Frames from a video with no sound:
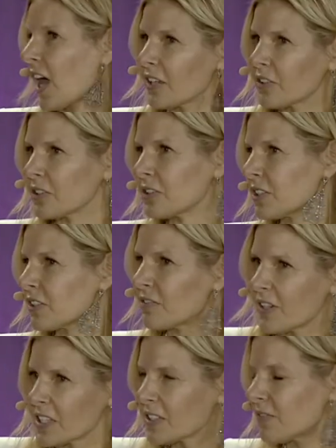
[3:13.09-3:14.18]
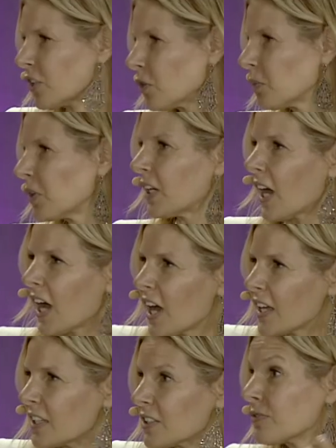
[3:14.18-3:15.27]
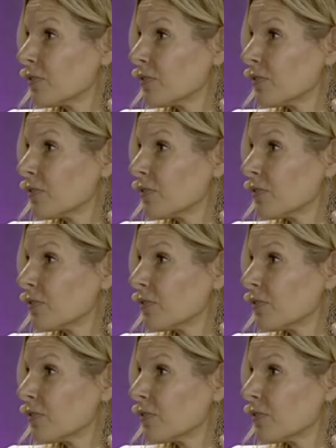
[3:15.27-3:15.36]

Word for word: either using face, fingerprint, eyes,